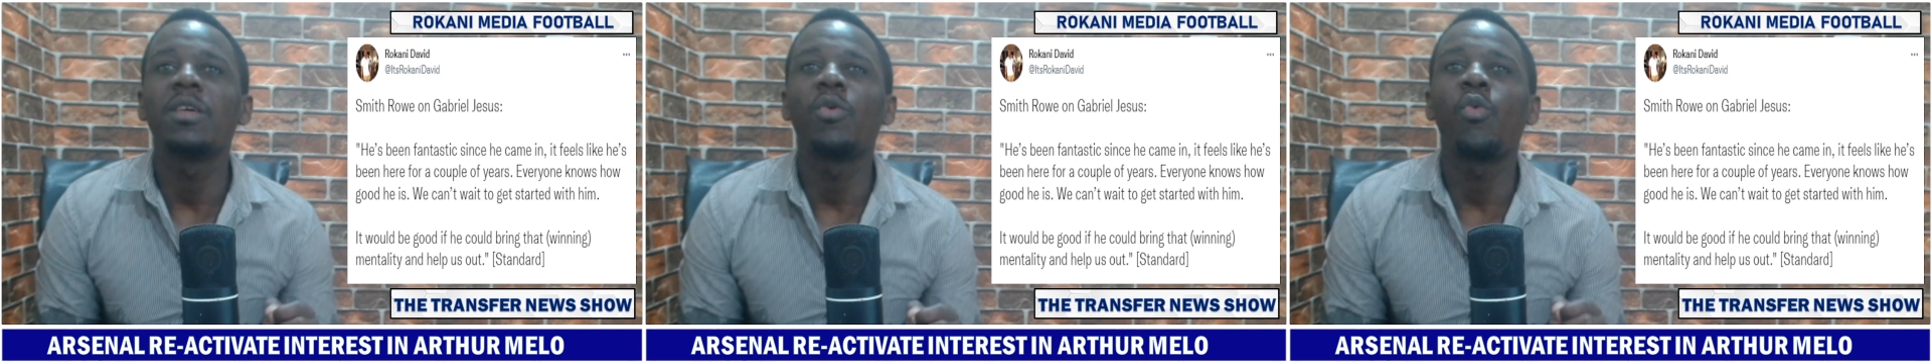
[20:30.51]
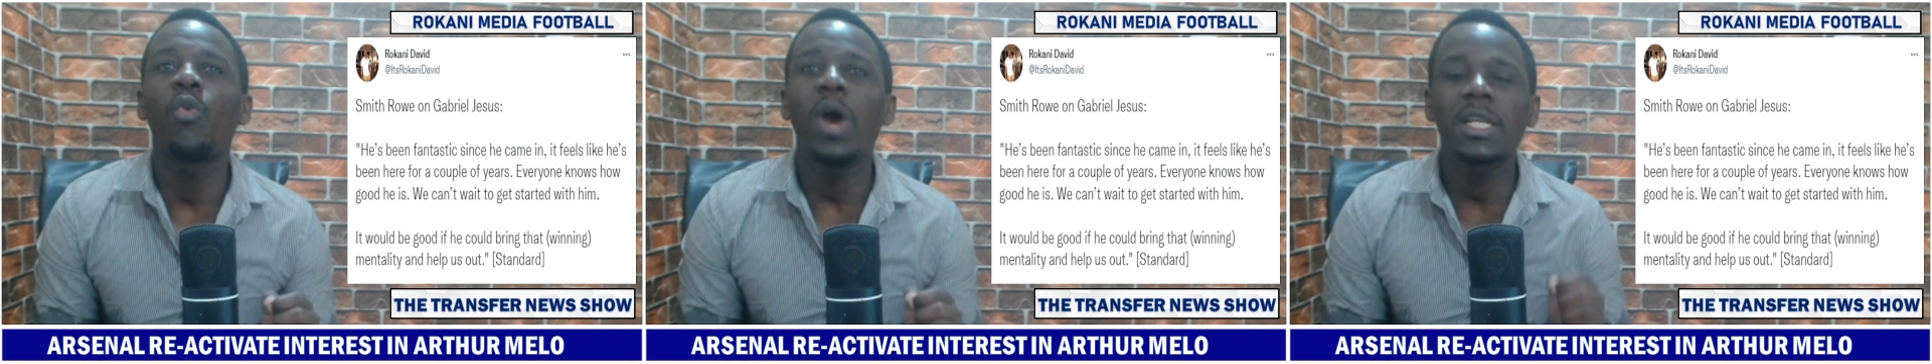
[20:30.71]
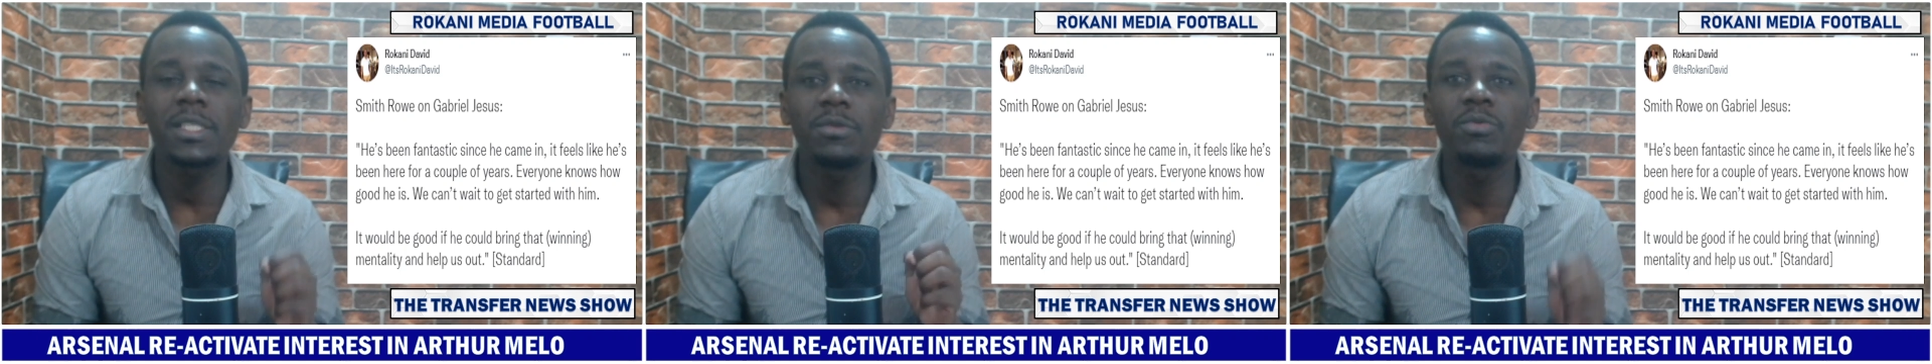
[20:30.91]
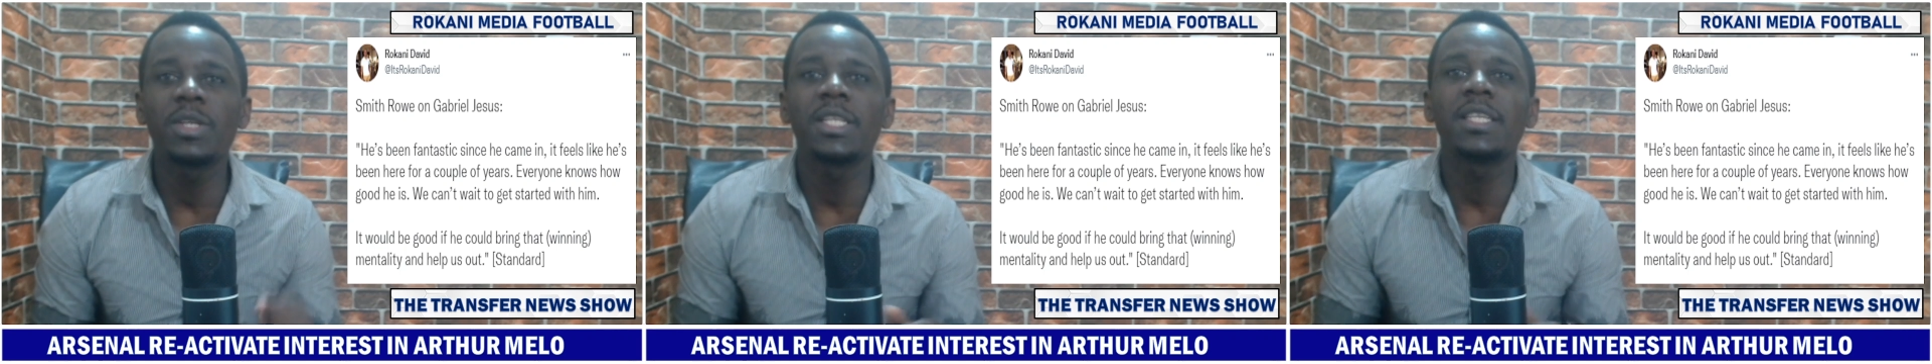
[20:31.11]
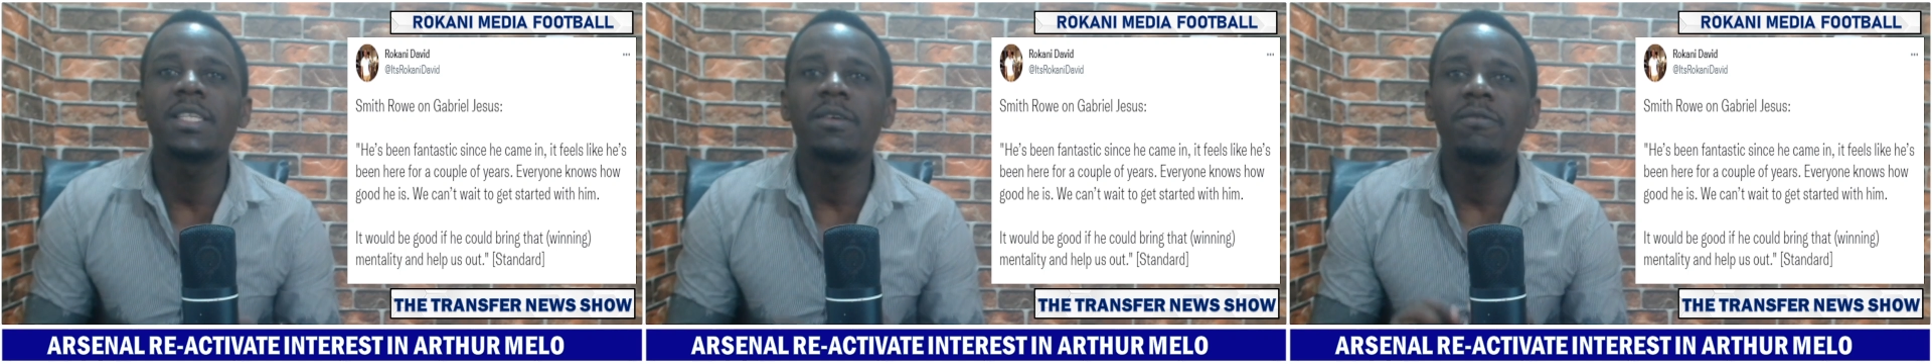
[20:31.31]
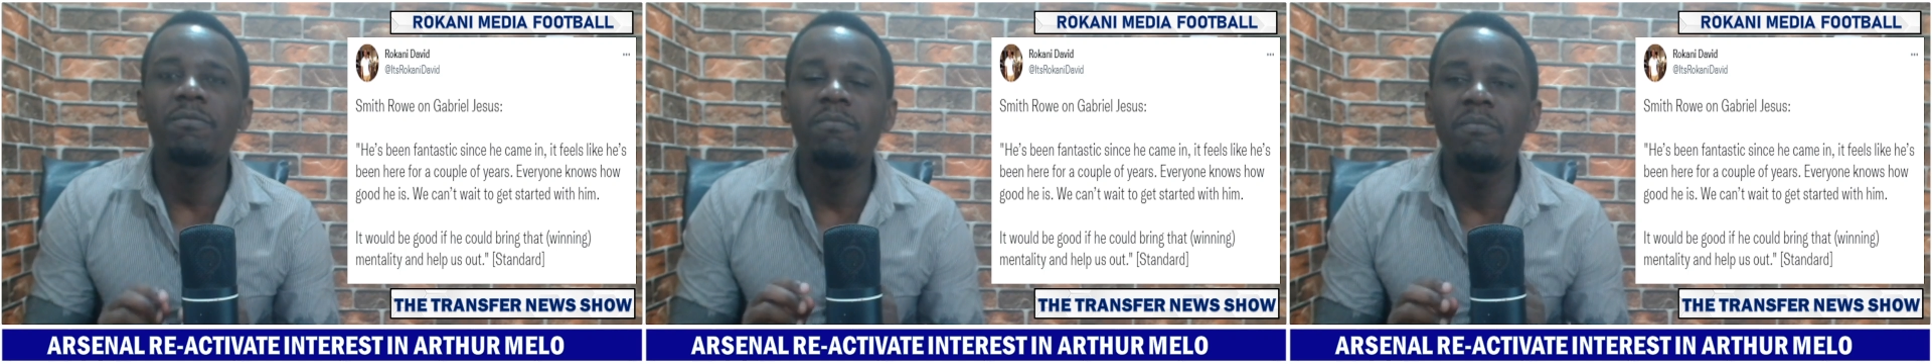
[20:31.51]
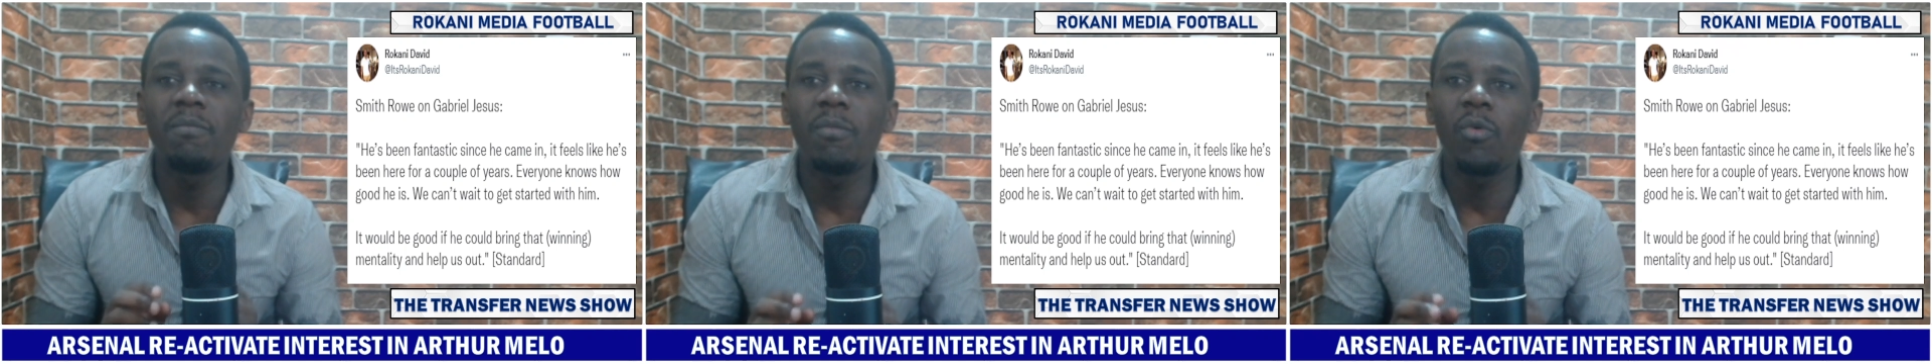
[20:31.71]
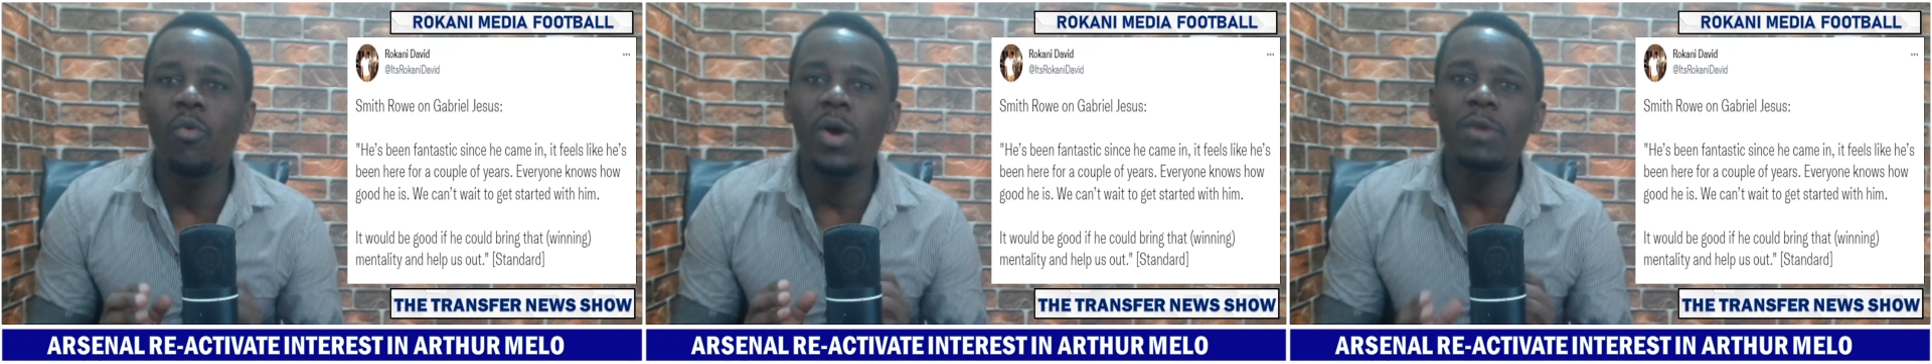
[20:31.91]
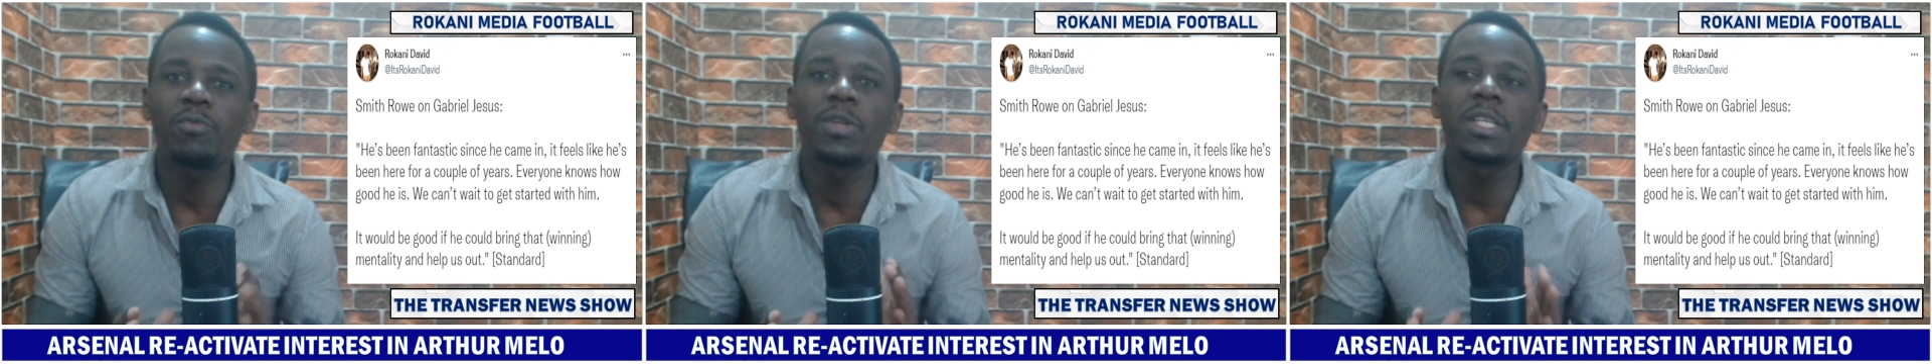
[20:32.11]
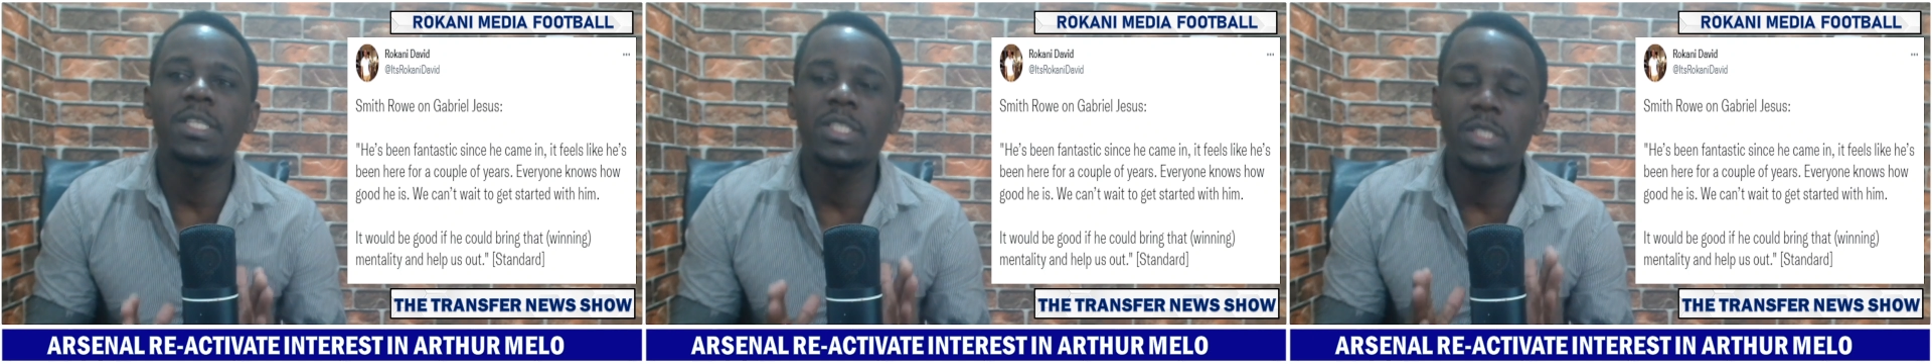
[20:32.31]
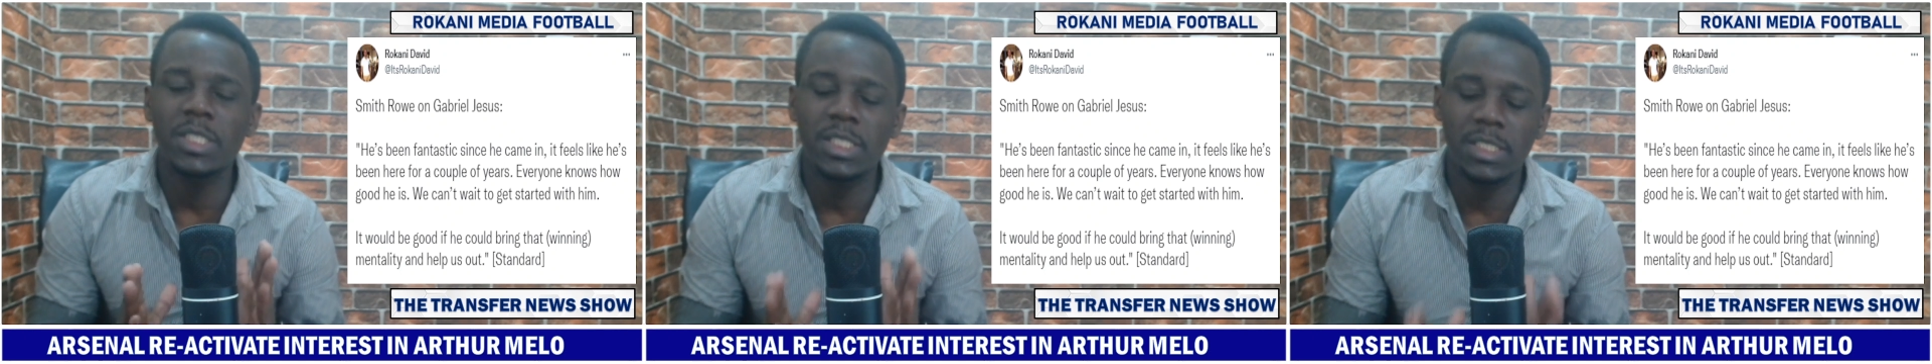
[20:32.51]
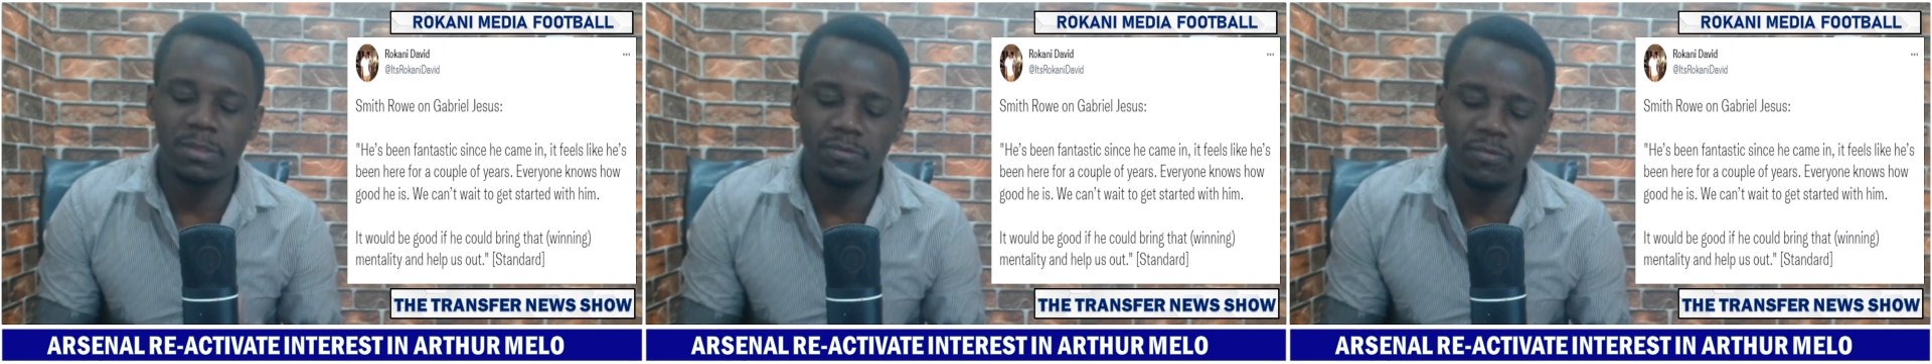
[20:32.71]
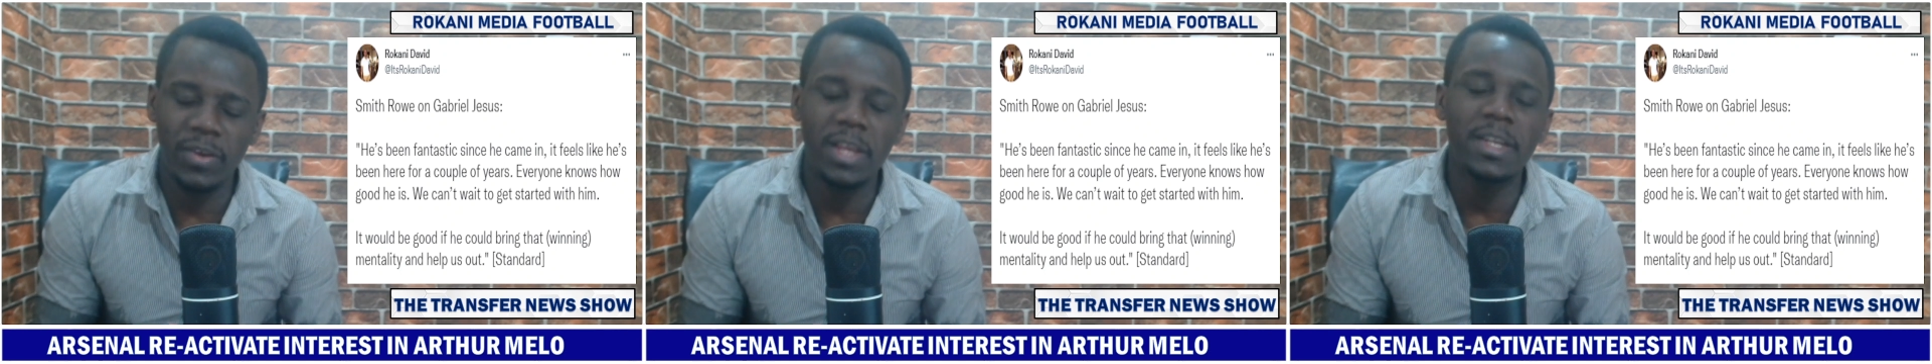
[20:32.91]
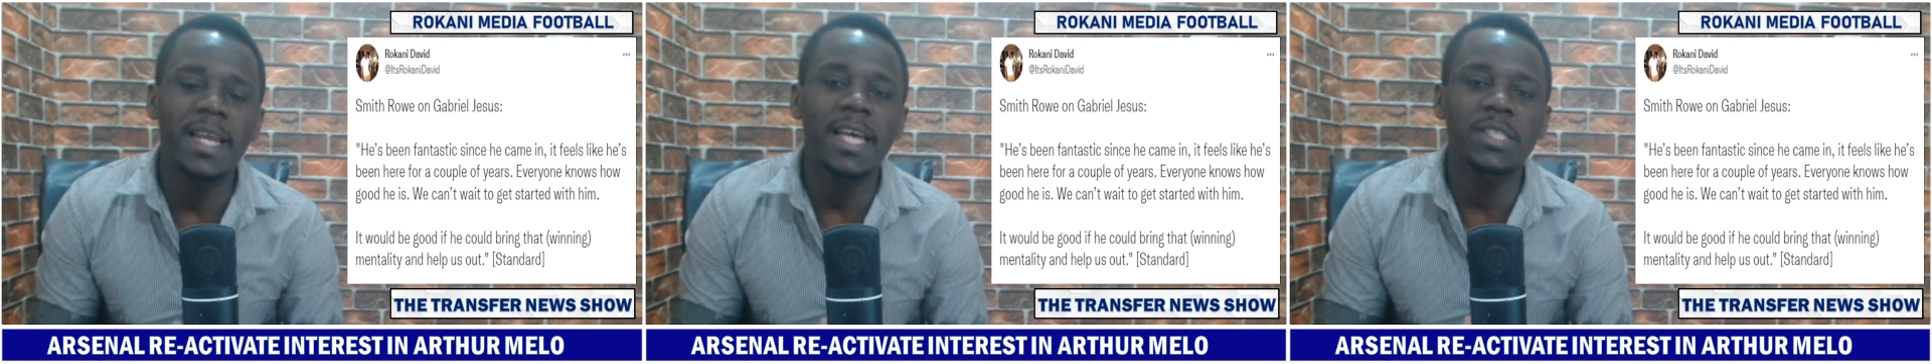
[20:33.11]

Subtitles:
what really failed